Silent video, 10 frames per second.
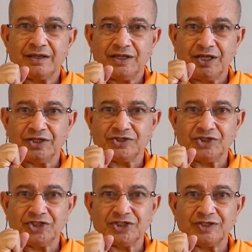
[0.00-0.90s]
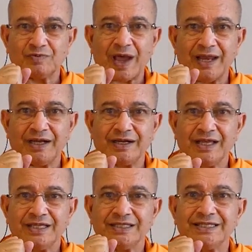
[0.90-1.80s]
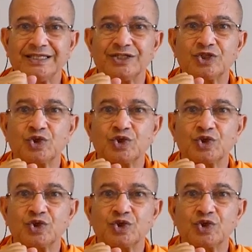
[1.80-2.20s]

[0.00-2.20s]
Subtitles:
Yes, this is valid. This is